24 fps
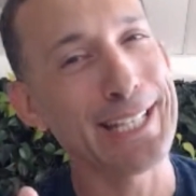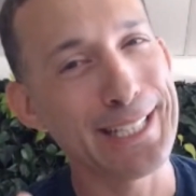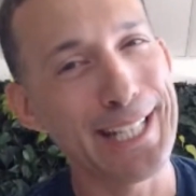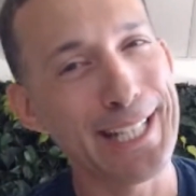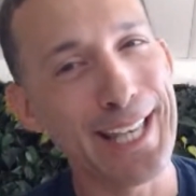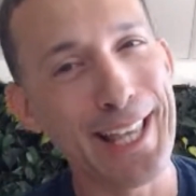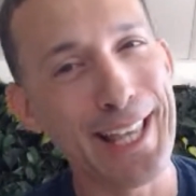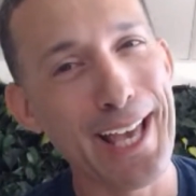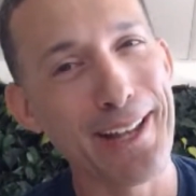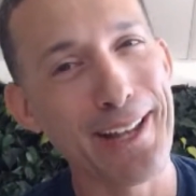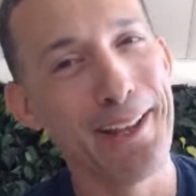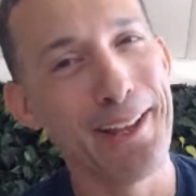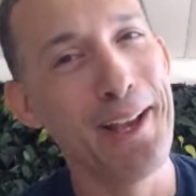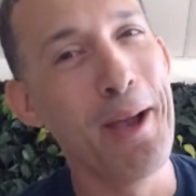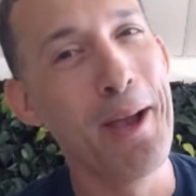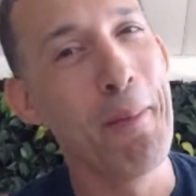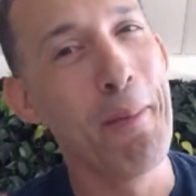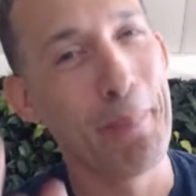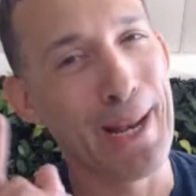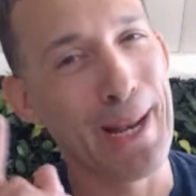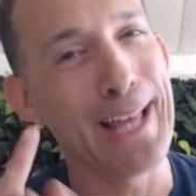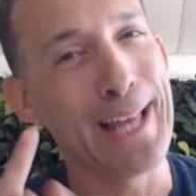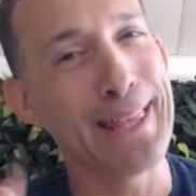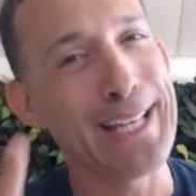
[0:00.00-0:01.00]
say that,
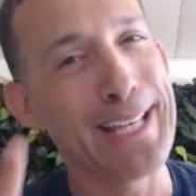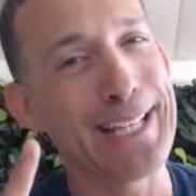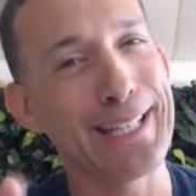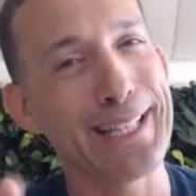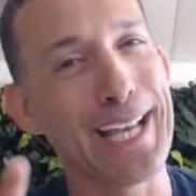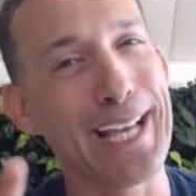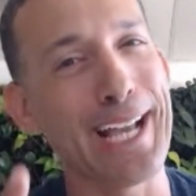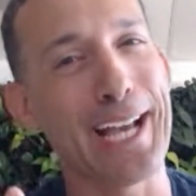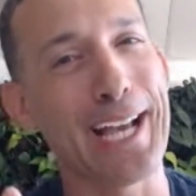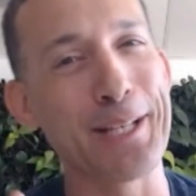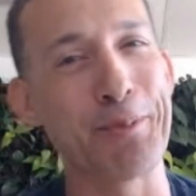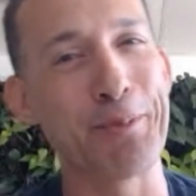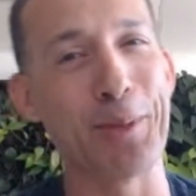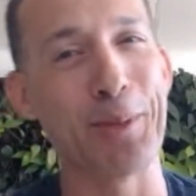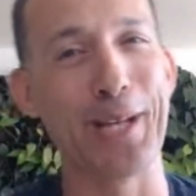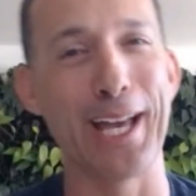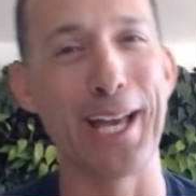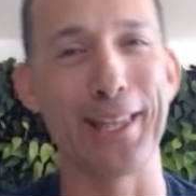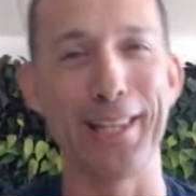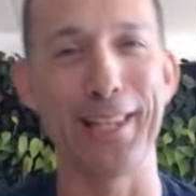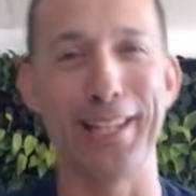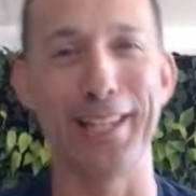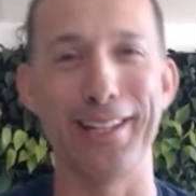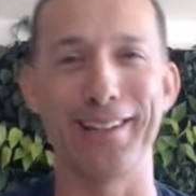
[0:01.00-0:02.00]
but I think that guy's pretty
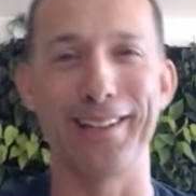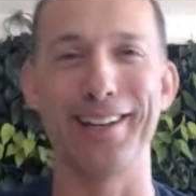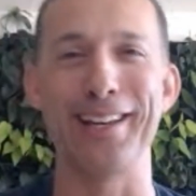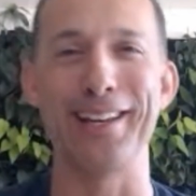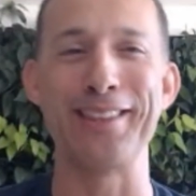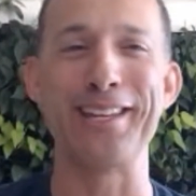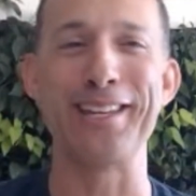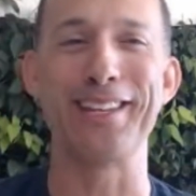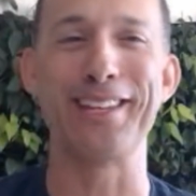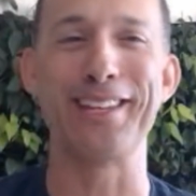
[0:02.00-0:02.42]
athletic. I think